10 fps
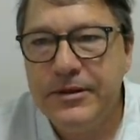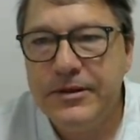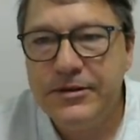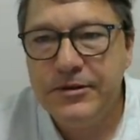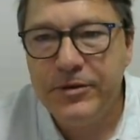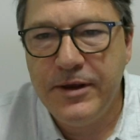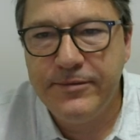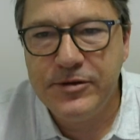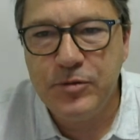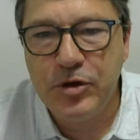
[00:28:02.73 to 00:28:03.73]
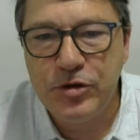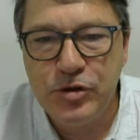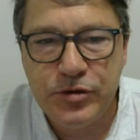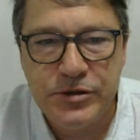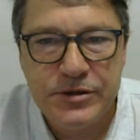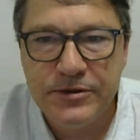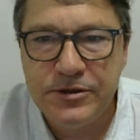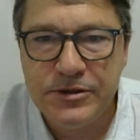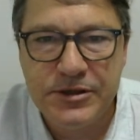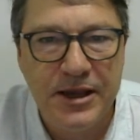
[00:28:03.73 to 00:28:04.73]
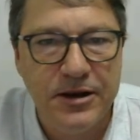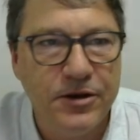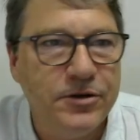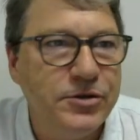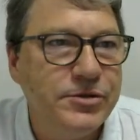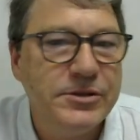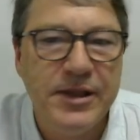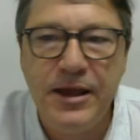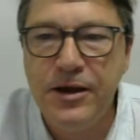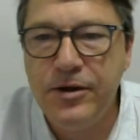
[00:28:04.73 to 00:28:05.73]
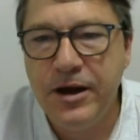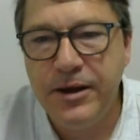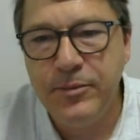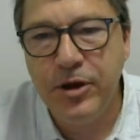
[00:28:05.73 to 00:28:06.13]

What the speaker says: so we have some contours, just standard contours. Now I'm